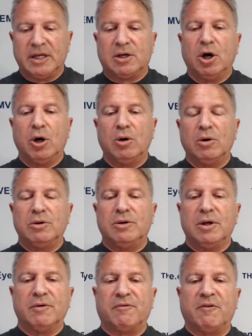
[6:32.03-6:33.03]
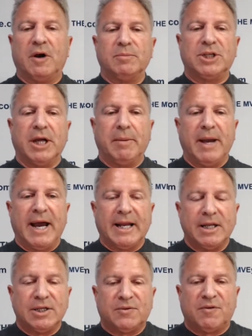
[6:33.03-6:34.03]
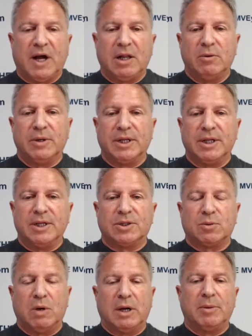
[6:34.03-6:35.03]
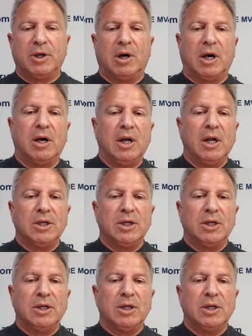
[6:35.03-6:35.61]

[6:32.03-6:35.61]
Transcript: code from GemAtlas following this webinar,